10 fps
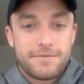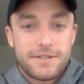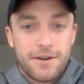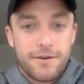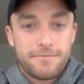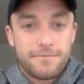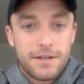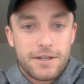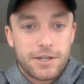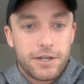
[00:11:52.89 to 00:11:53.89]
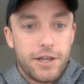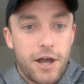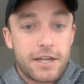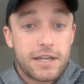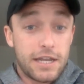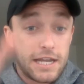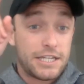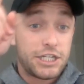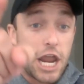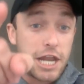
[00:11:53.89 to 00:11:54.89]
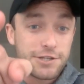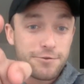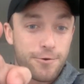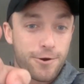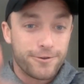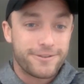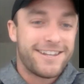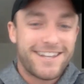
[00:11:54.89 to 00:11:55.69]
So good luck and change the world.